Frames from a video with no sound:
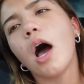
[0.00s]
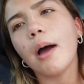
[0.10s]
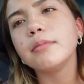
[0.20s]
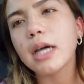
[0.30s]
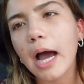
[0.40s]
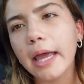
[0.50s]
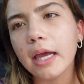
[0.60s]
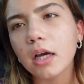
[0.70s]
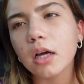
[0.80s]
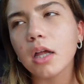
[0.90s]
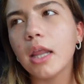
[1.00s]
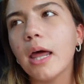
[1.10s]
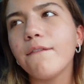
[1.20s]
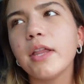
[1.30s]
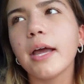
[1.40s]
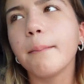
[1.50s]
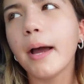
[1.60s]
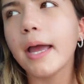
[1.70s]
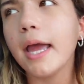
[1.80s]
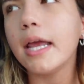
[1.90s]
I'm dying. And I feel like
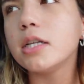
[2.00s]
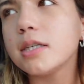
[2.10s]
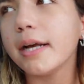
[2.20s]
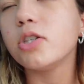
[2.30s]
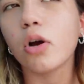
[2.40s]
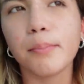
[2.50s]
my insides are